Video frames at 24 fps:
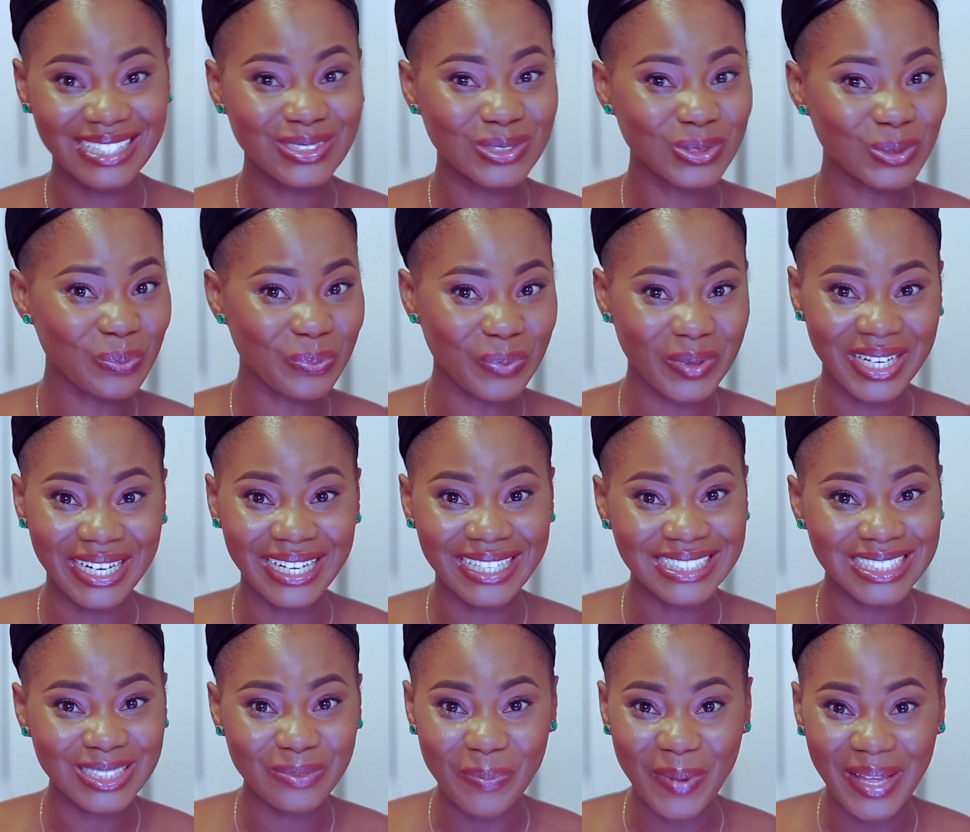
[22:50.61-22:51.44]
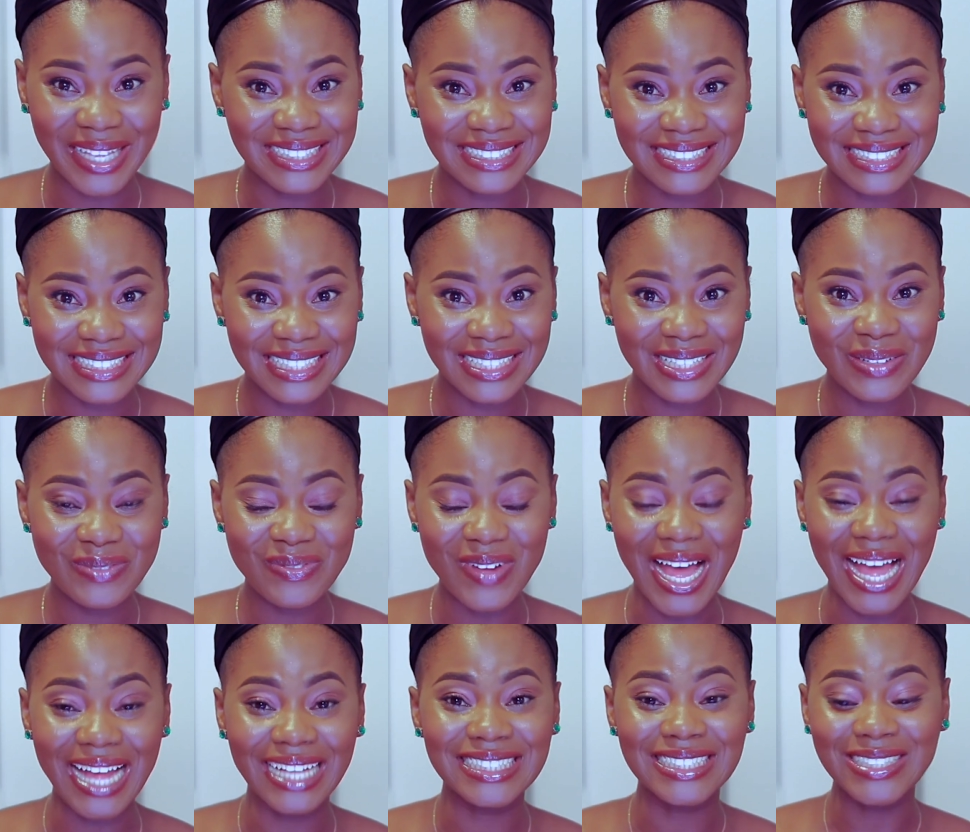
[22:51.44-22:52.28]
super expensive
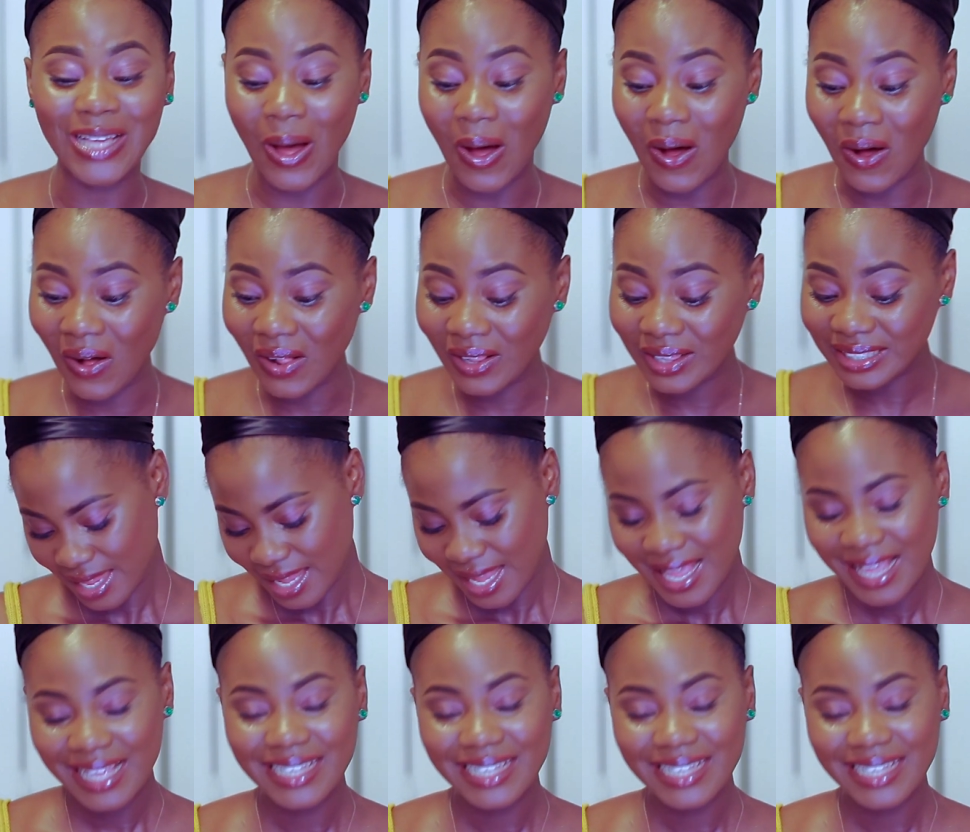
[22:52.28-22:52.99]
at all.